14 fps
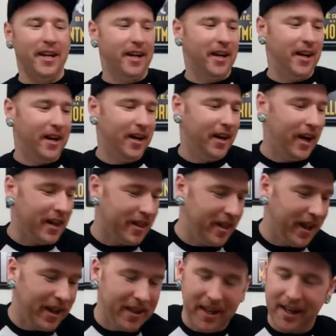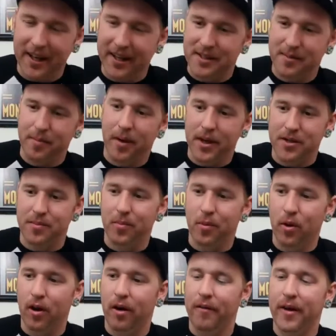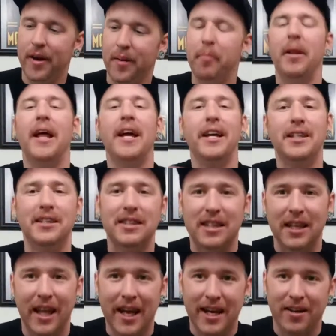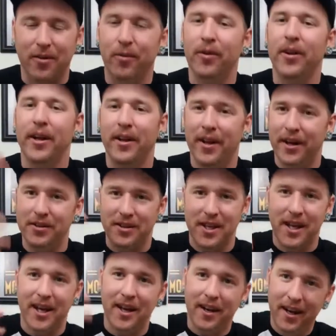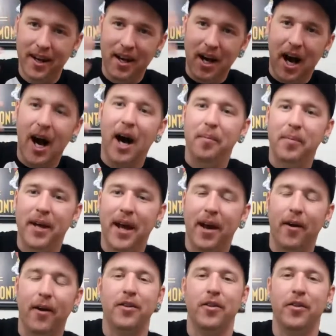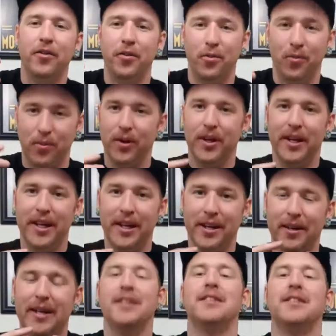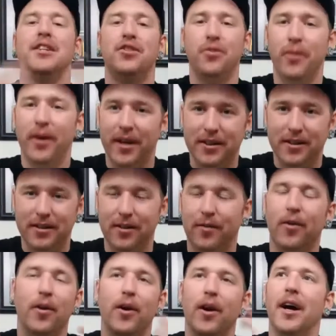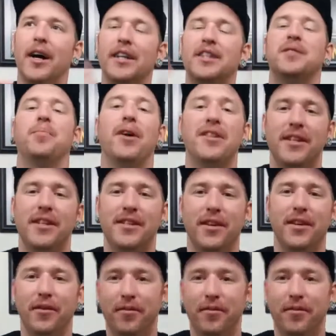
It I think it's much more of a blank slate. It really allows that hop character to really accentuate itself or express itself.